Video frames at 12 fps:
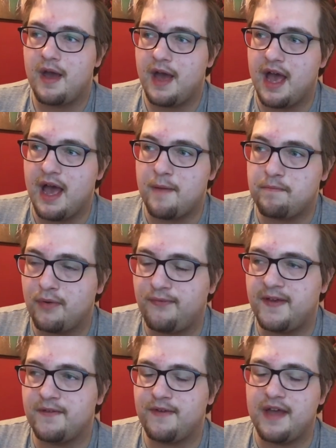uh,
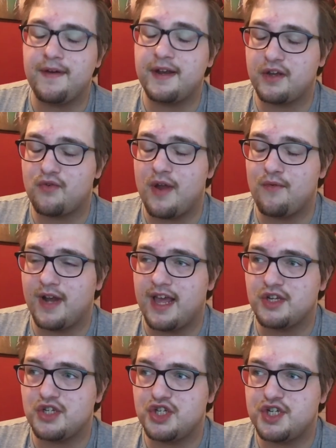Buffy and Faith had a great
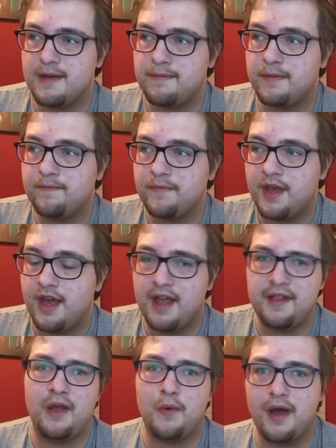relationship,
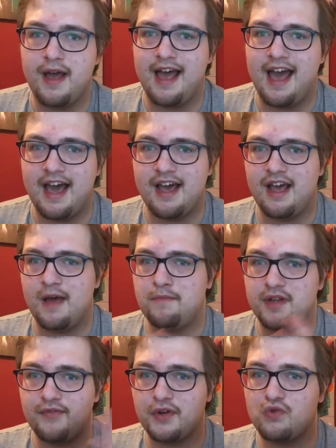and they were at a
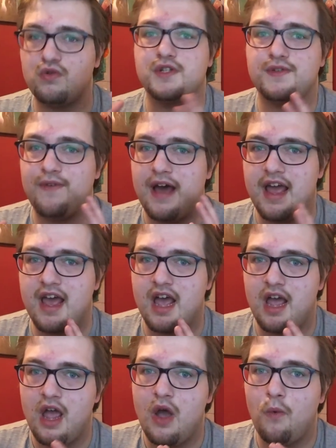bit of a
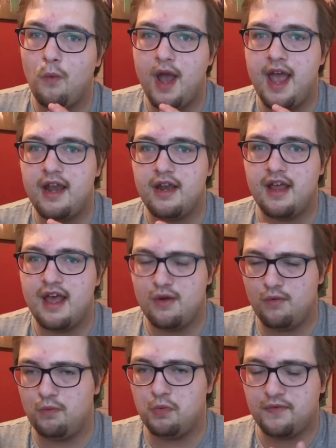crossfire when uh,
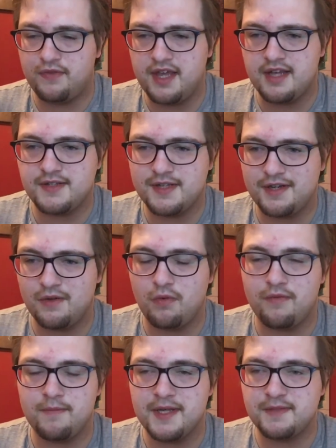with the incident
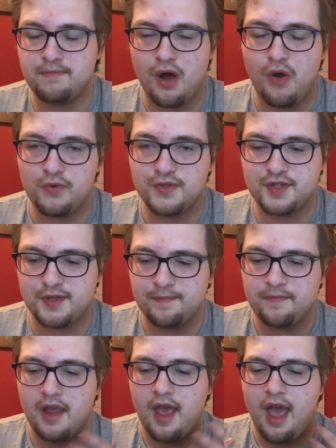with Miss Post.
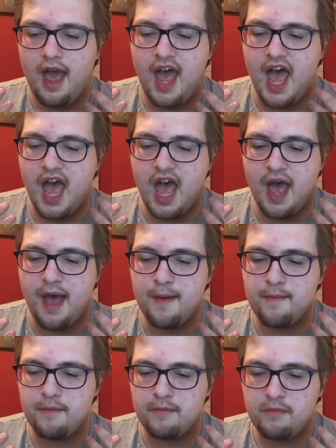
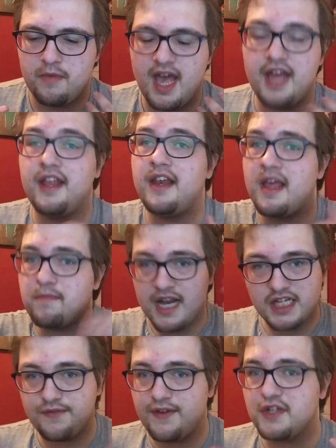Um, and then they
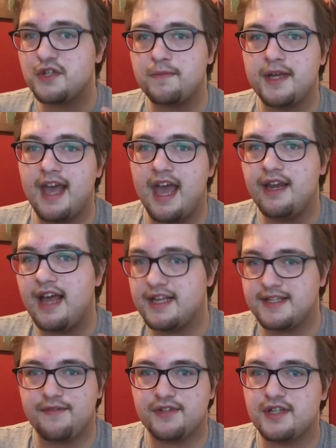patched things up again,
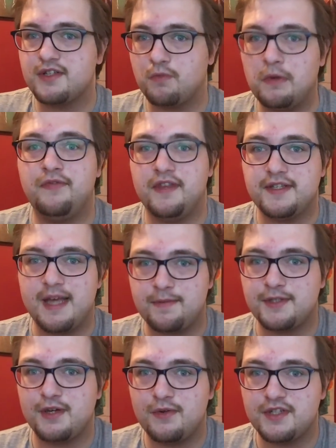as evident with this
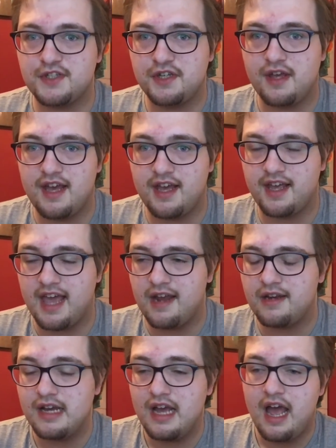episode as, uh,
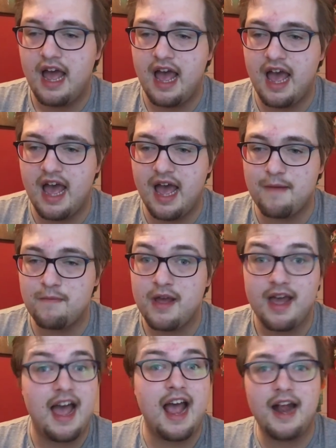again. Um,
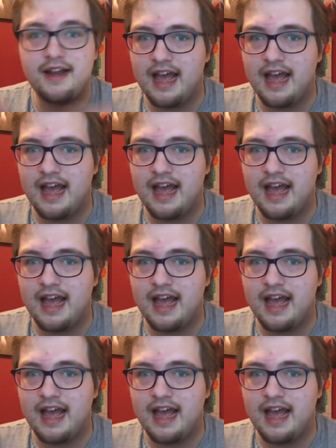and